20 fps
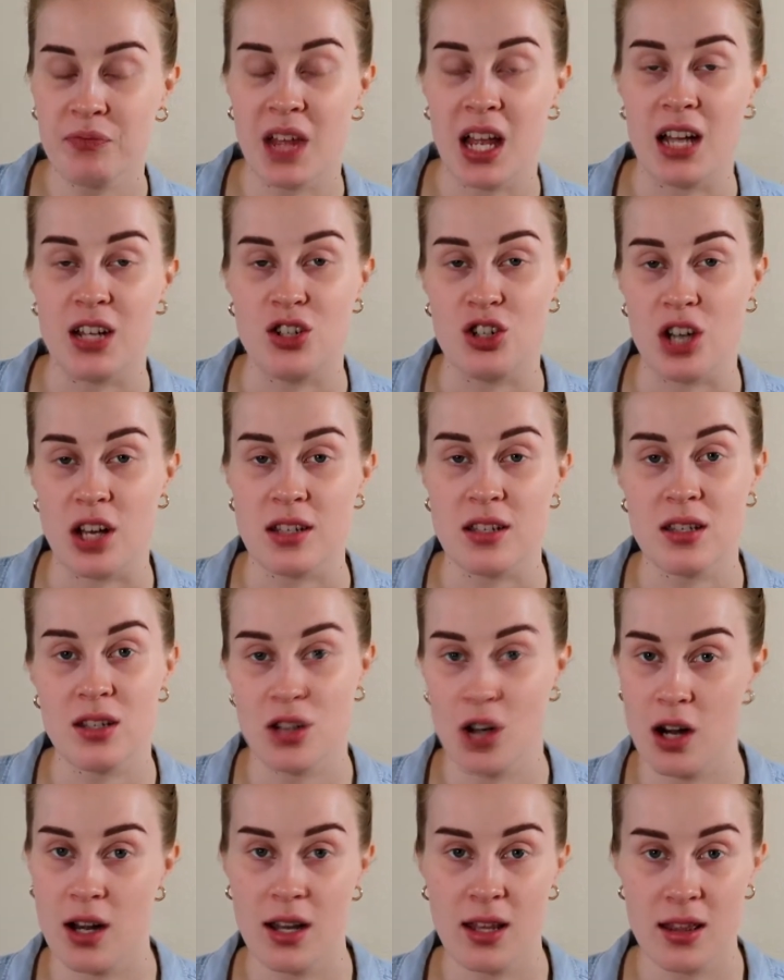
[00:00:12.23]
I just
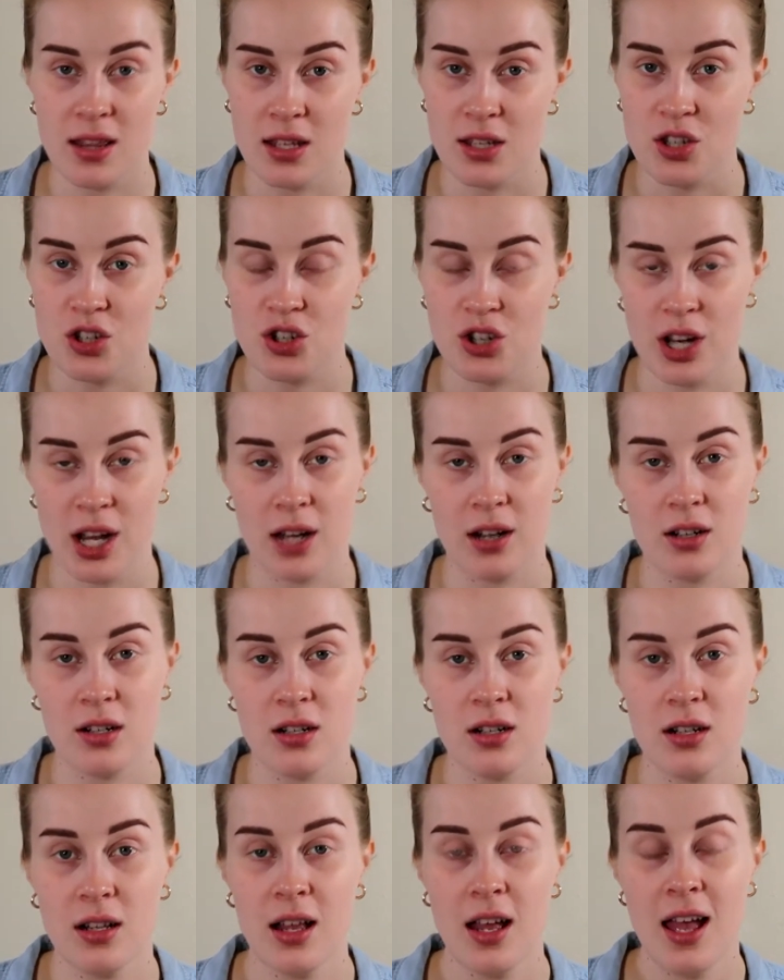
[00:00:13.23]
started this
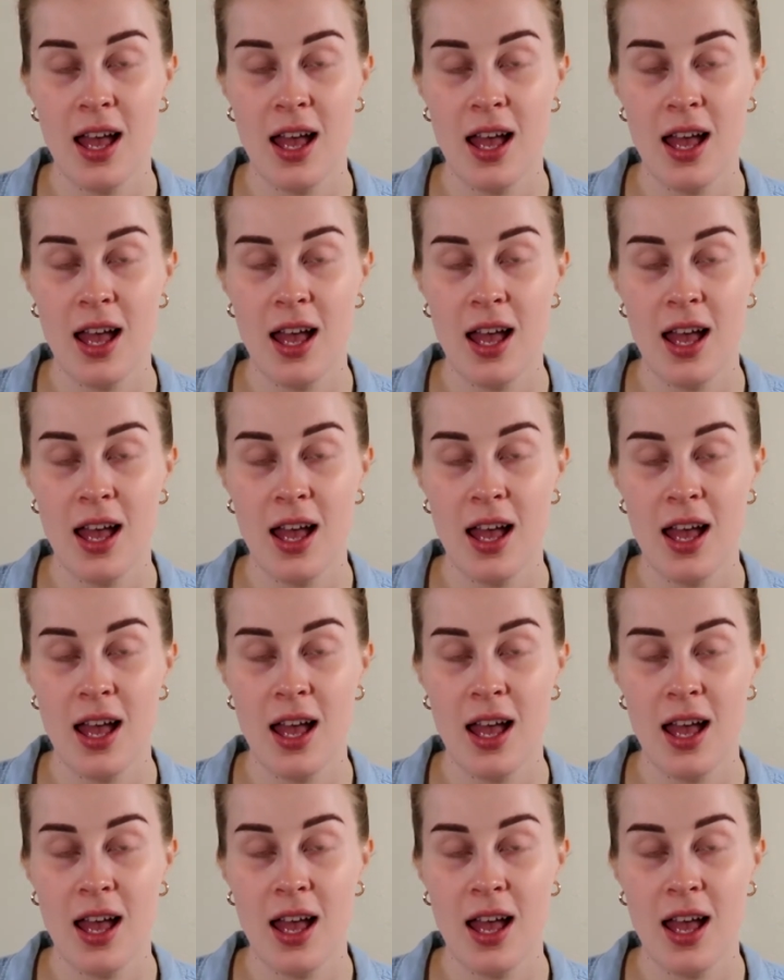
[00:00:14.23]
channel,